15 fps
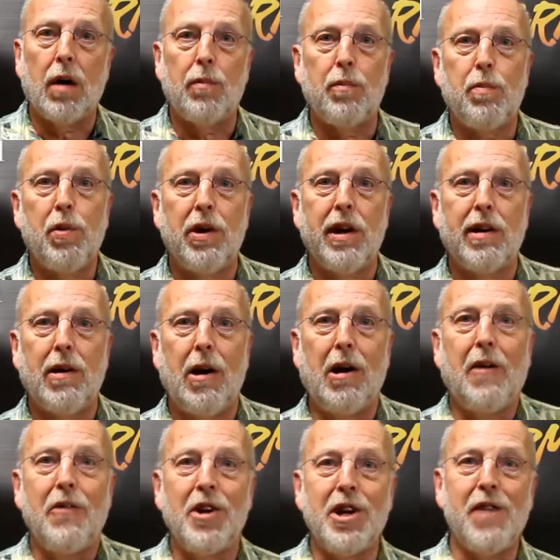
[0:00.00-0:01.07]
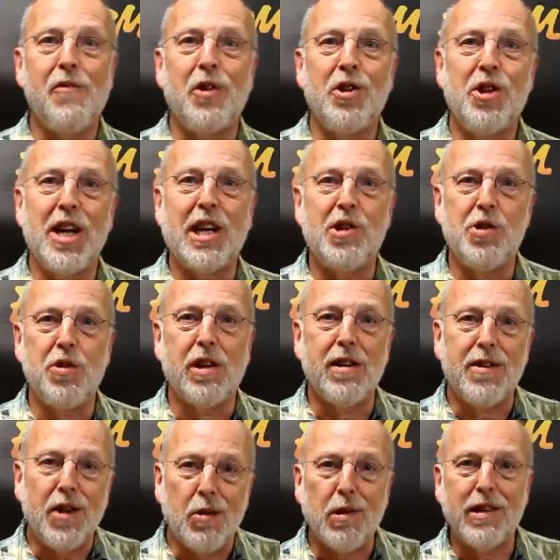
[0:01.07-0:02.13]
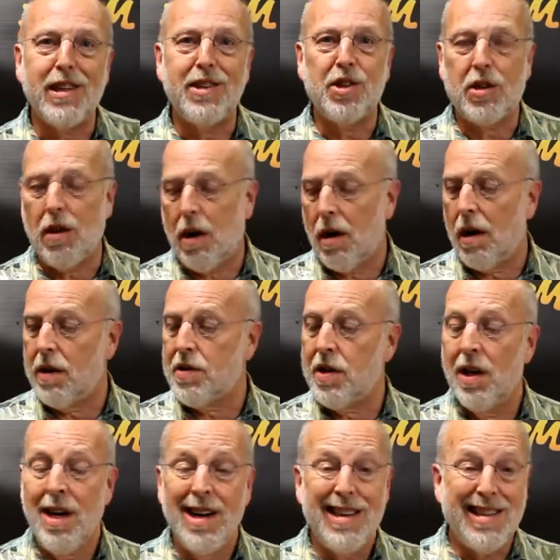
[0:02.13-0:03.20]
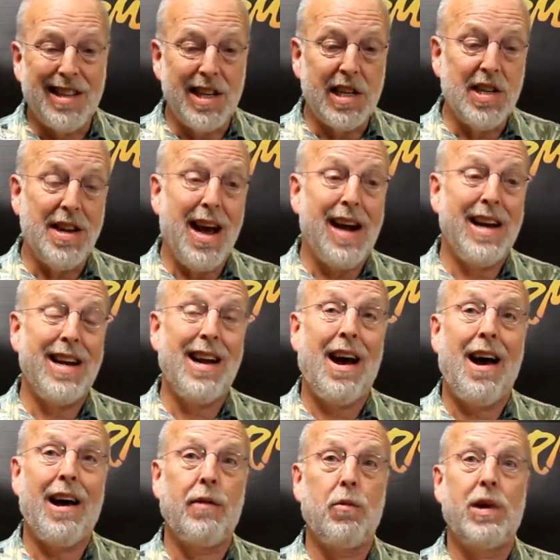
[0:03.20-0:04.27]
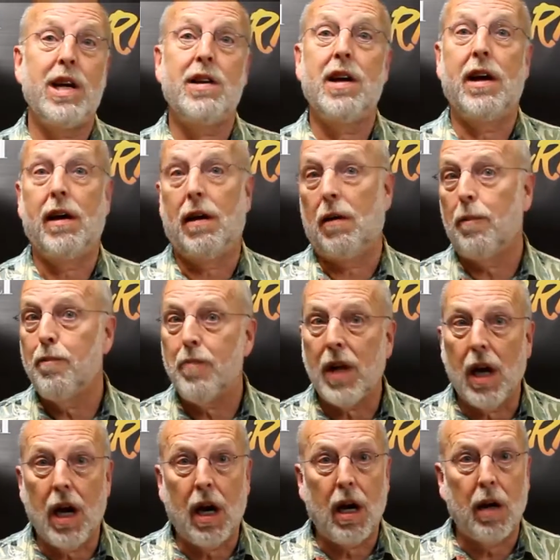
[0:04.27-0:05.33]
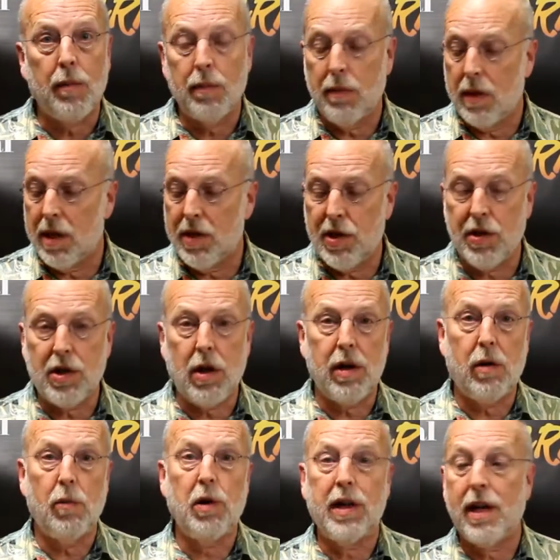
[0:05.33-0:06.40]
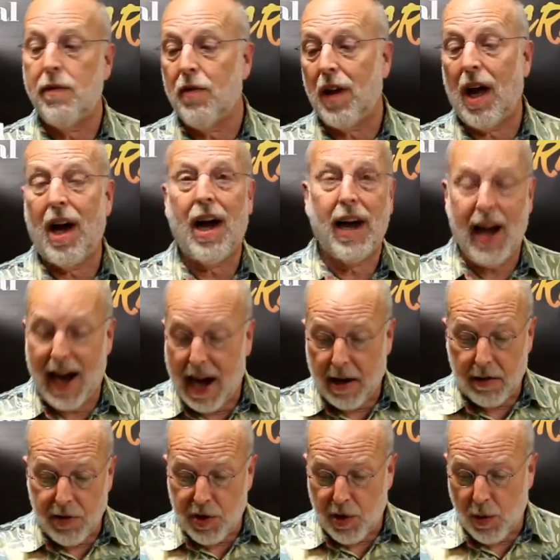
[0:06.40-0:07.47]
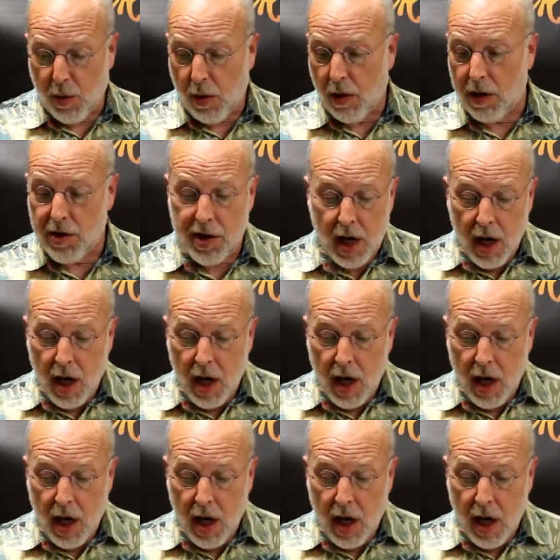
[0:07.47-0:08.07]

putting all of the different things you can do with these cards. $6.99 retail. This is going to really fly out of stores.